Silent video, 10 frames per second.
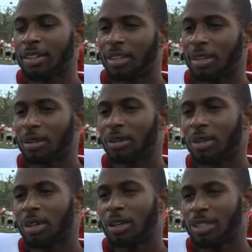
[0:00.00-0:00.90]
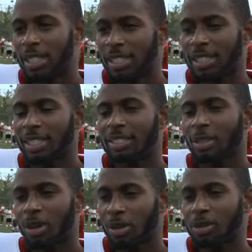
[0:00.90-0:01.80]
you know, intensity,
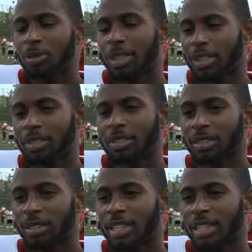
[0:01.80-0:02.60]
starters, players,